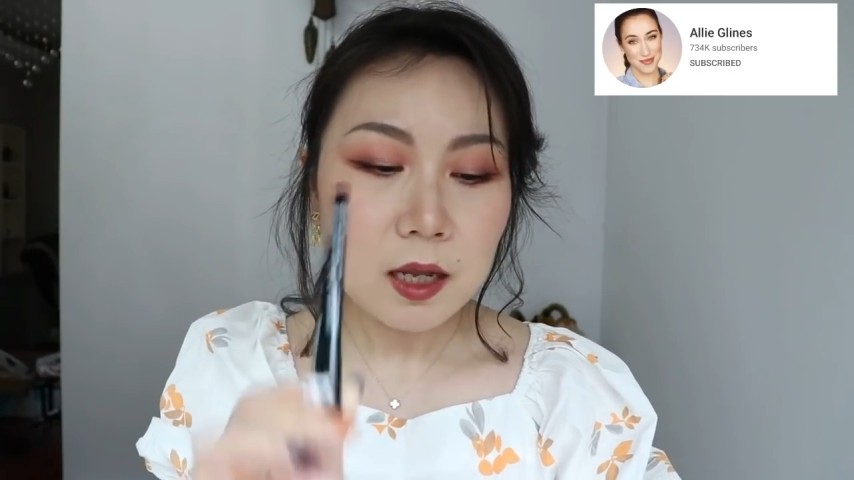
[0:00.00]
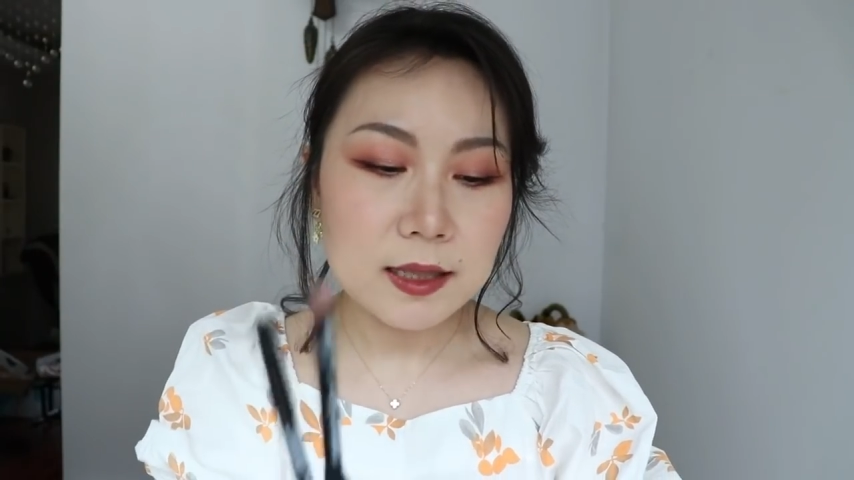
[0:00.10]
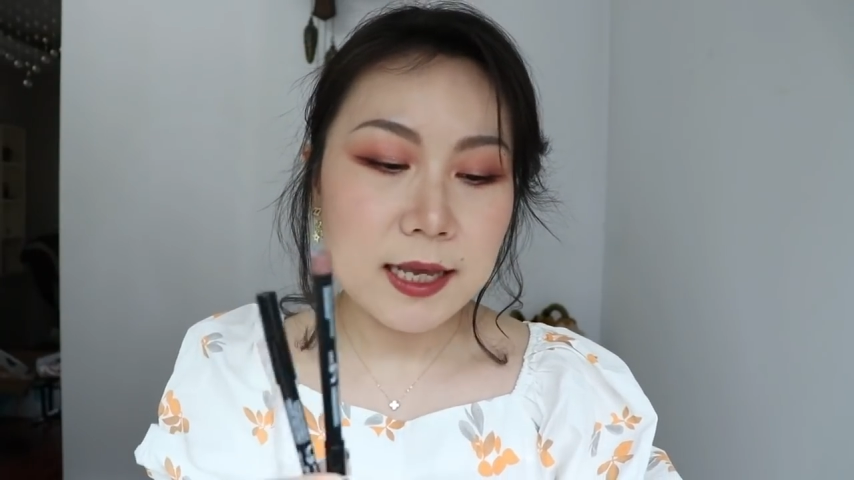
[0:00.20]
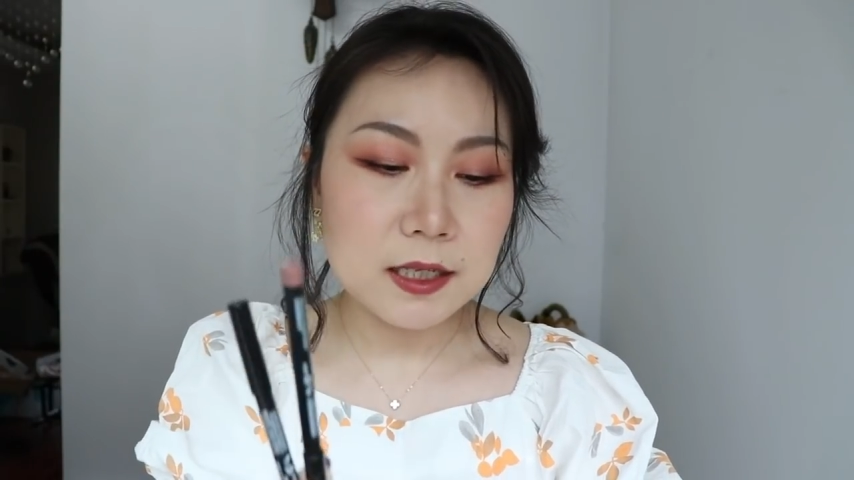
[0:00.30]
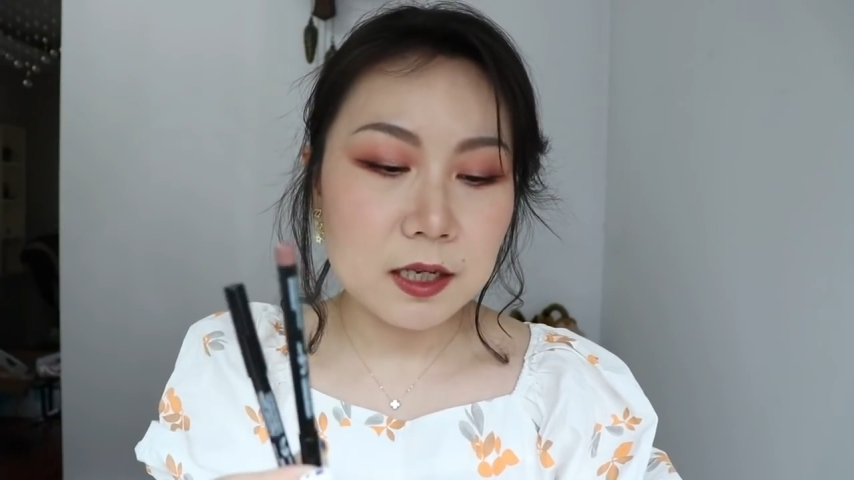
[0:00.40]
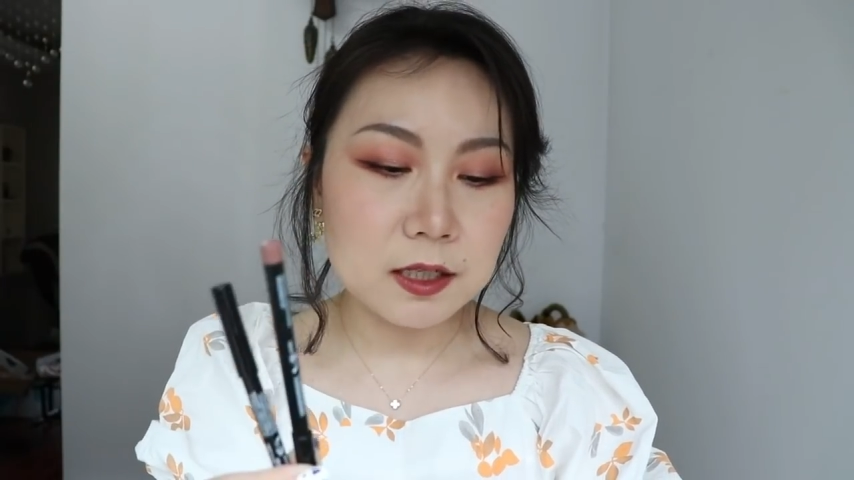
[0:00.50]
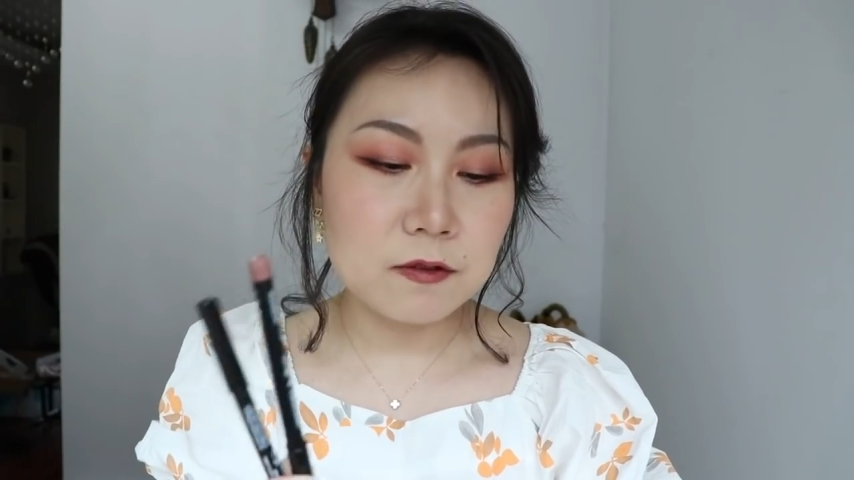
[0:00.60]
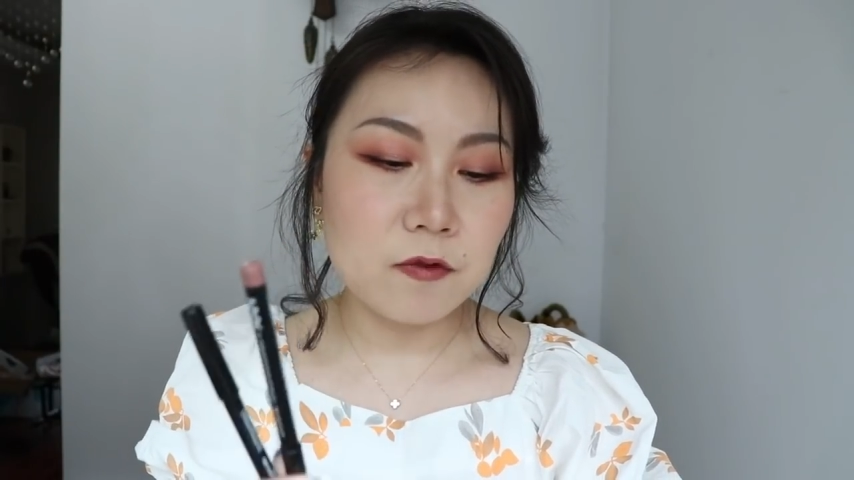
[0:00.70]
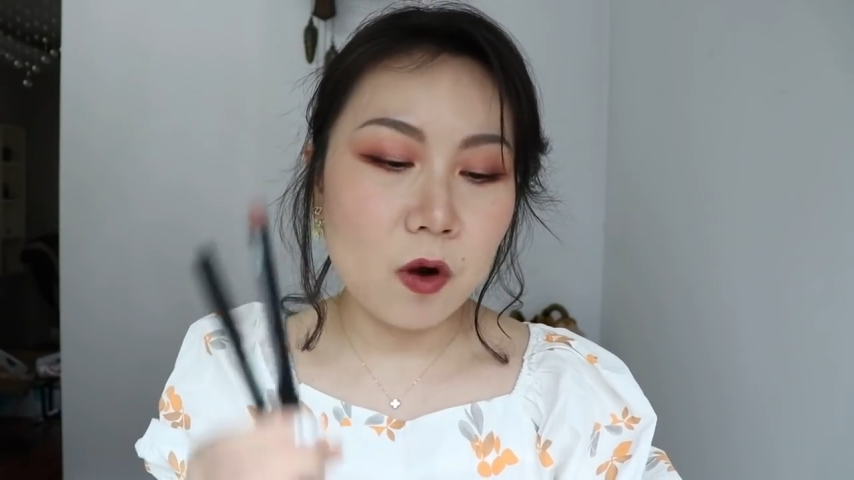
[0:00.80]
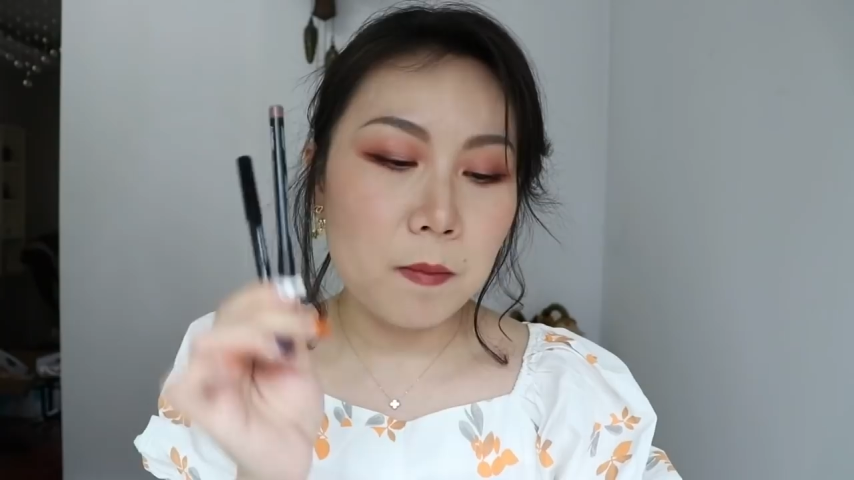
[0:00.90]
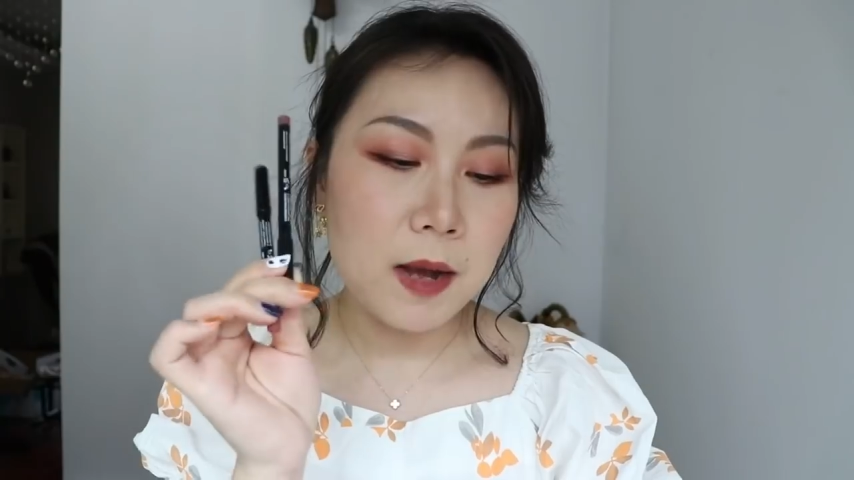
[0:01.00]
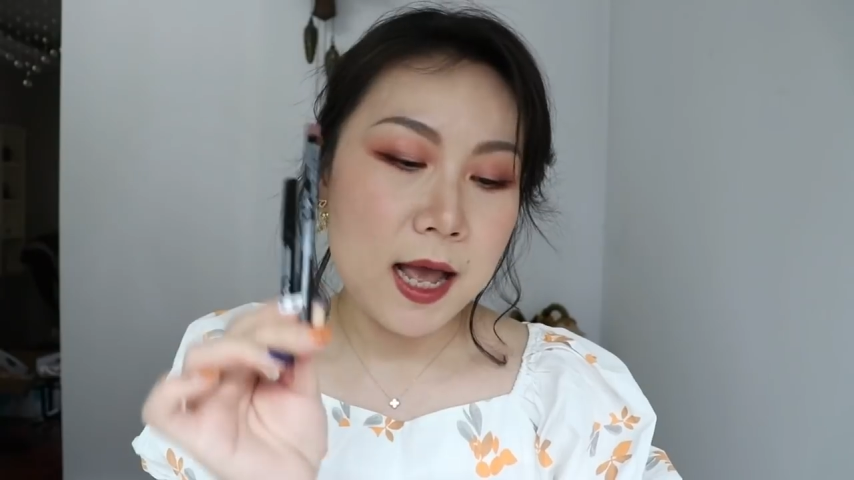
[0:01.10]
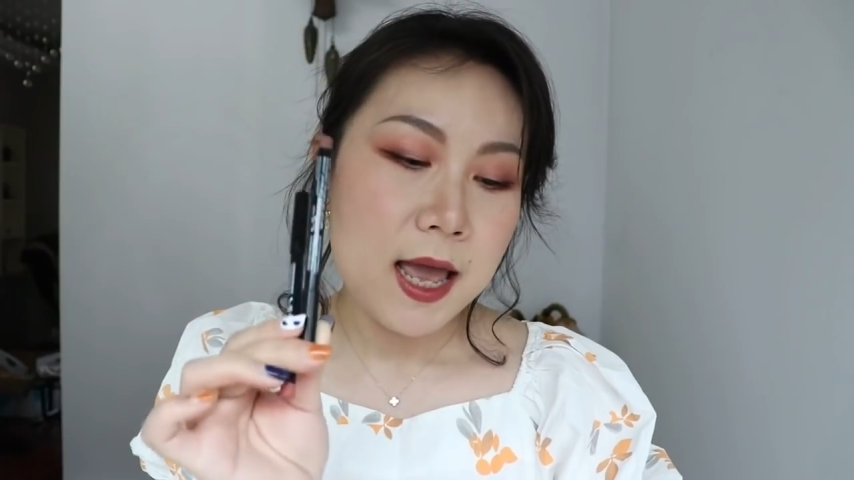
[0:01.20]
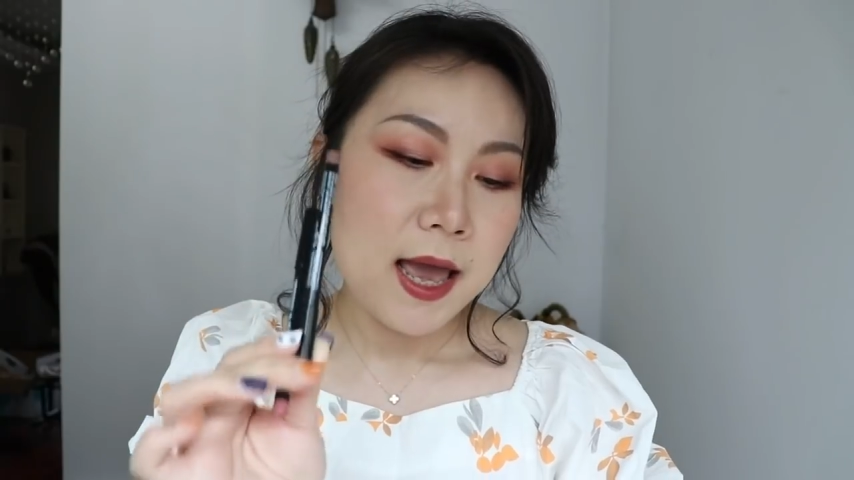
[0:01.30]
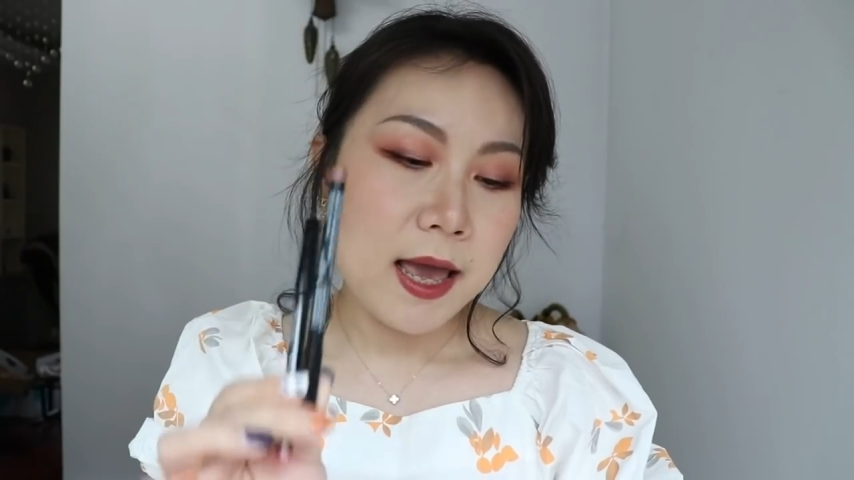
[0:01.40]
This is from
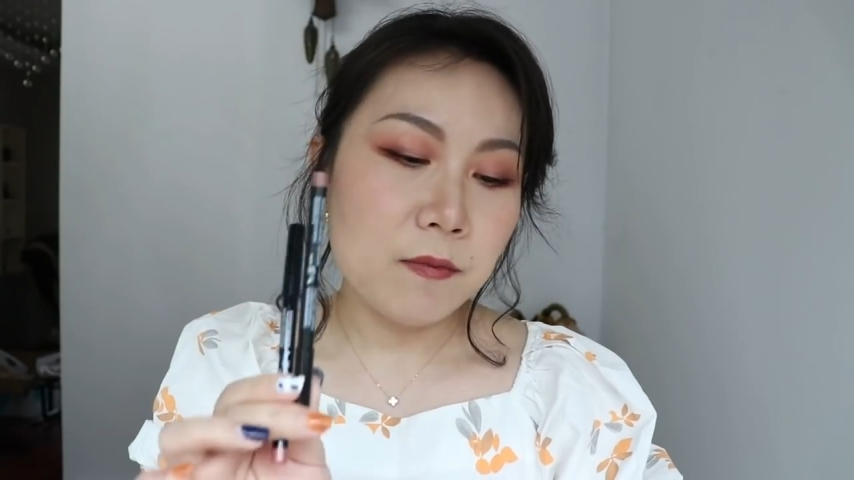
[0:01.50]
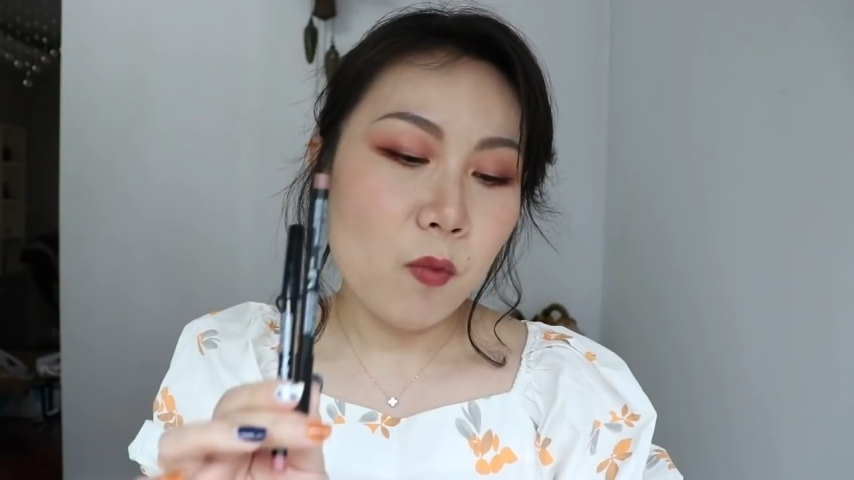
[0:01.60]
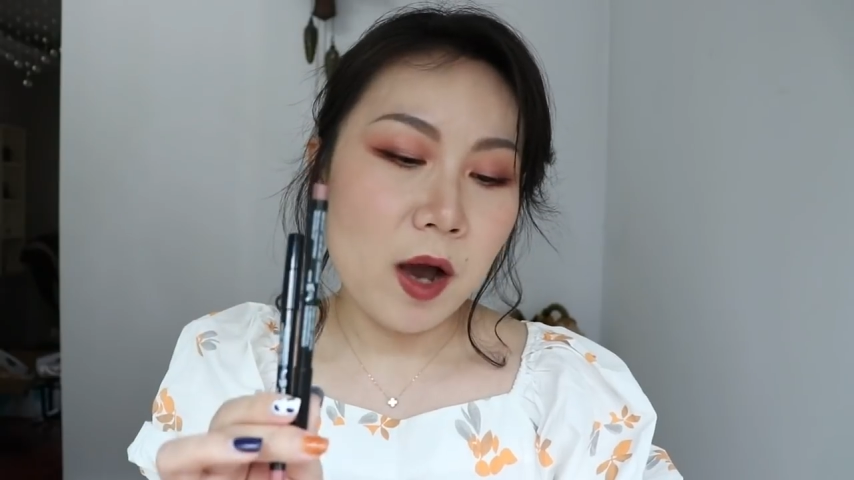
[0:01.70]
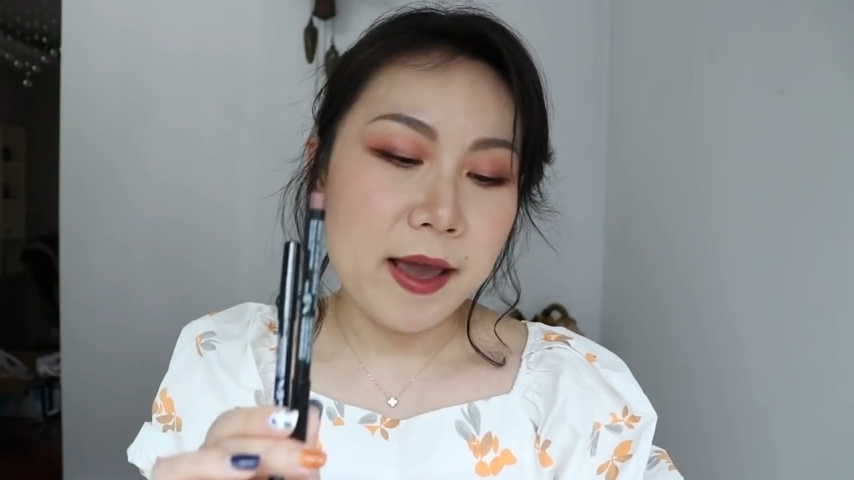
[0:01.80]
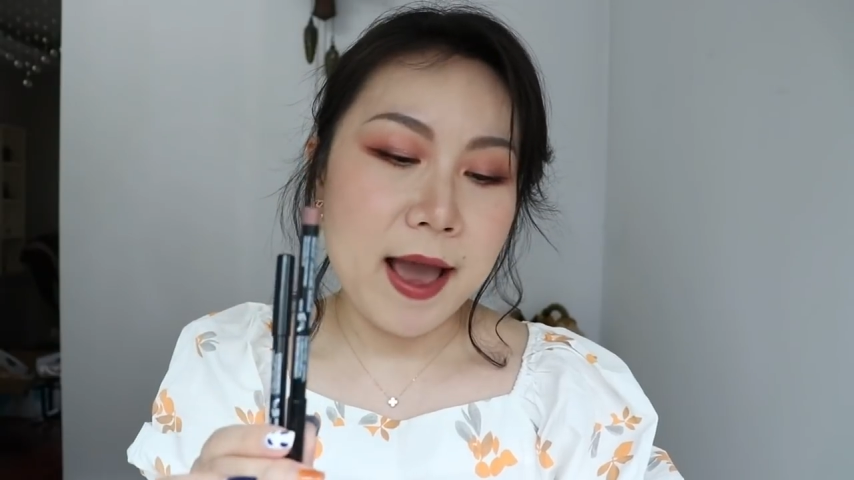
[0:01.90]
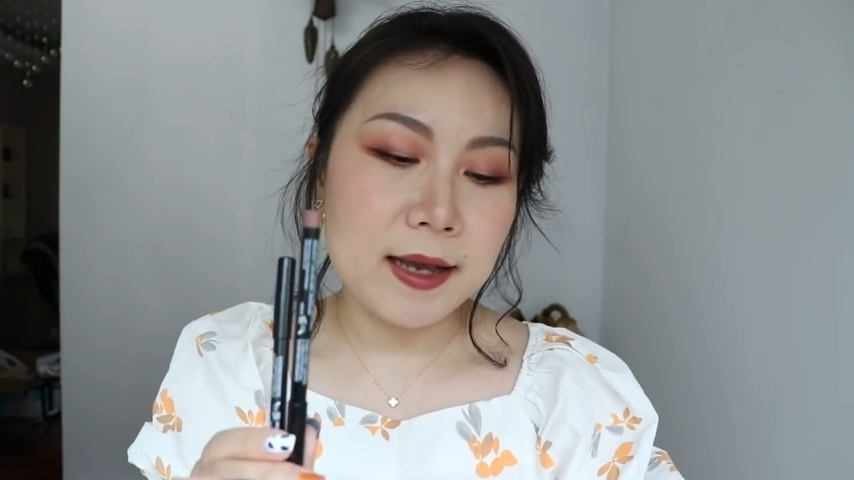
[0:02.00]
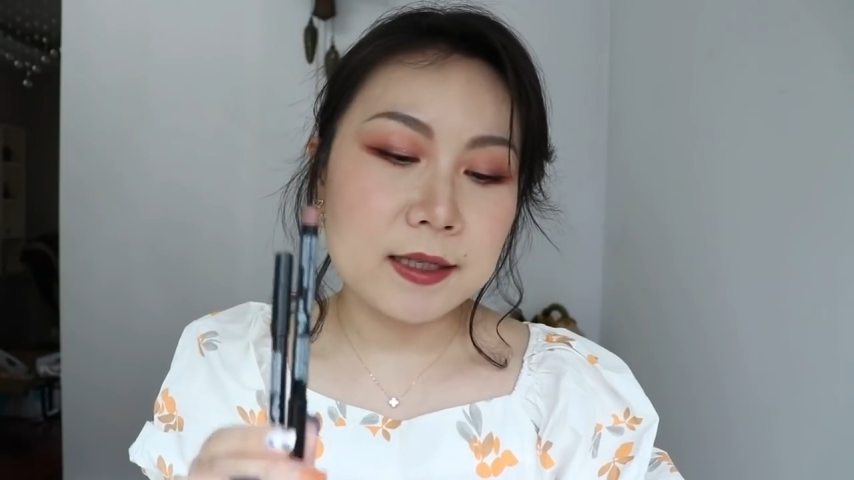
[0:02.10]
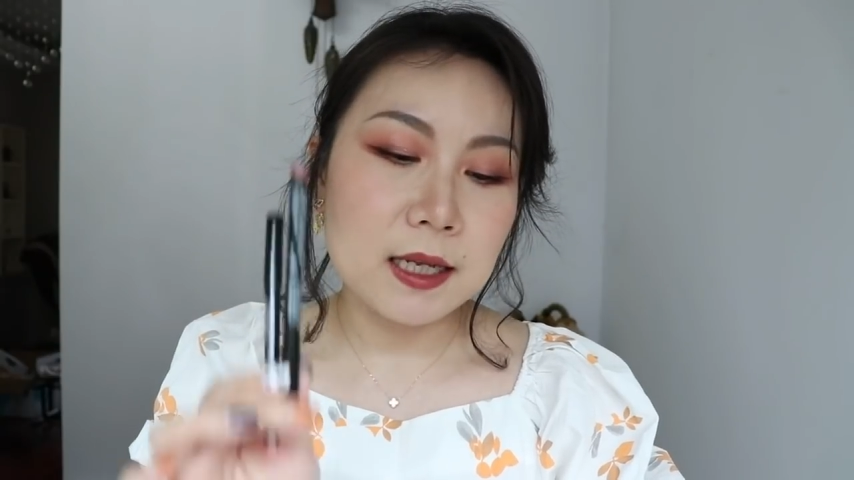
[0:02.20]
NYX